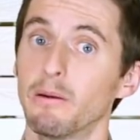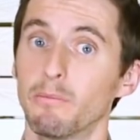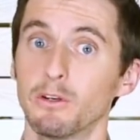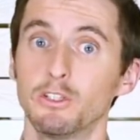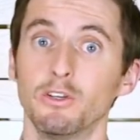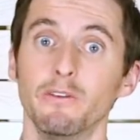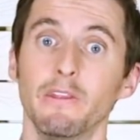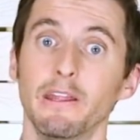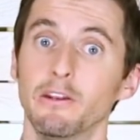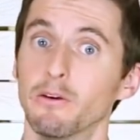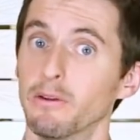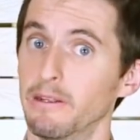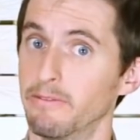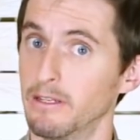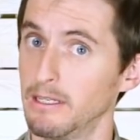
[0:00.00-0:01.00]
temperature and they
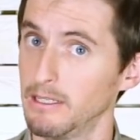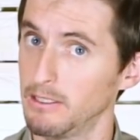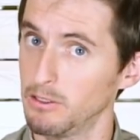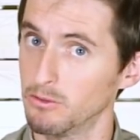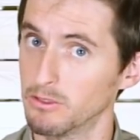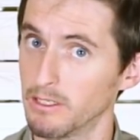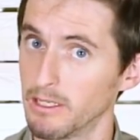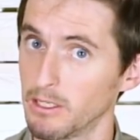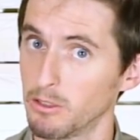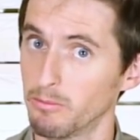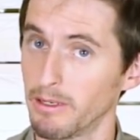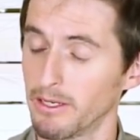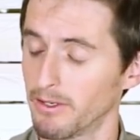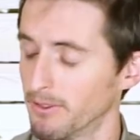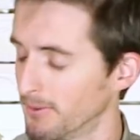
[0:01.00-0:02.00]
don't even need to use an
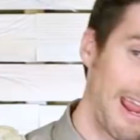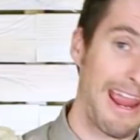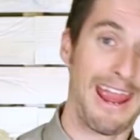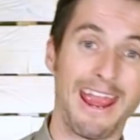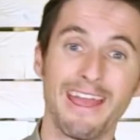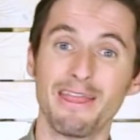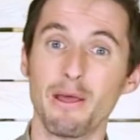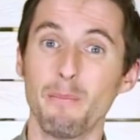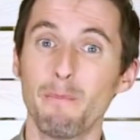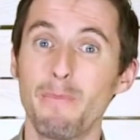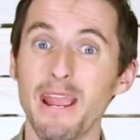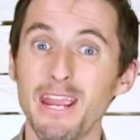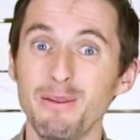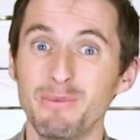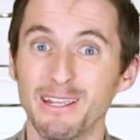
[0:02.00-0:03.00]
incubator. And the
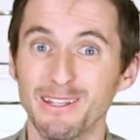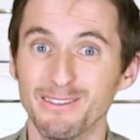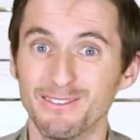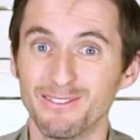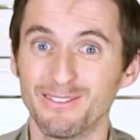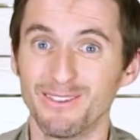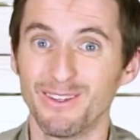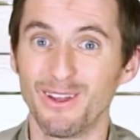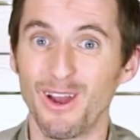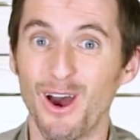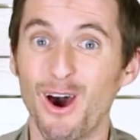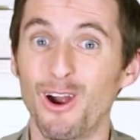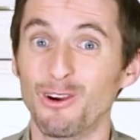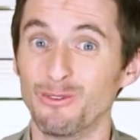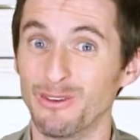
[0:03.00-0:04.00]
babies
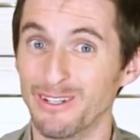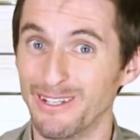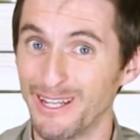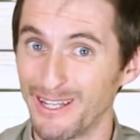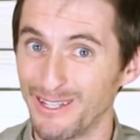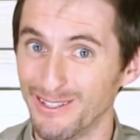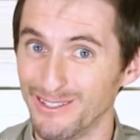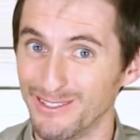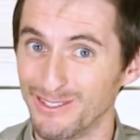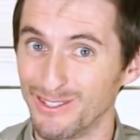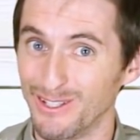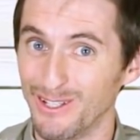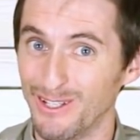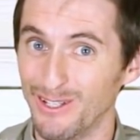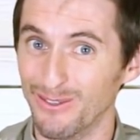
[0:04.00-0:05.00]
are
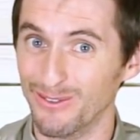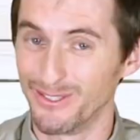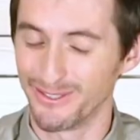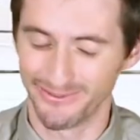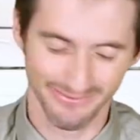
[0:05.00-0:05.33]
ridiculously cute.